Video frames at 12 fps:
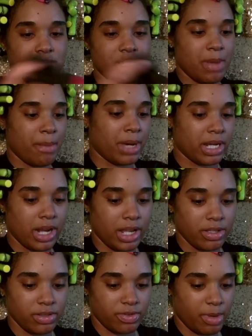is my bonnet I
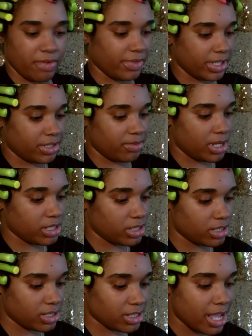use for my flexi rod
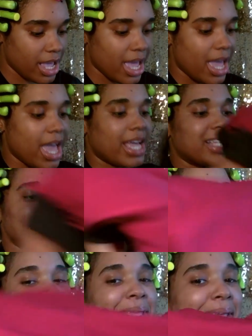sets because it's
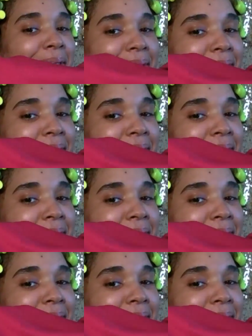big.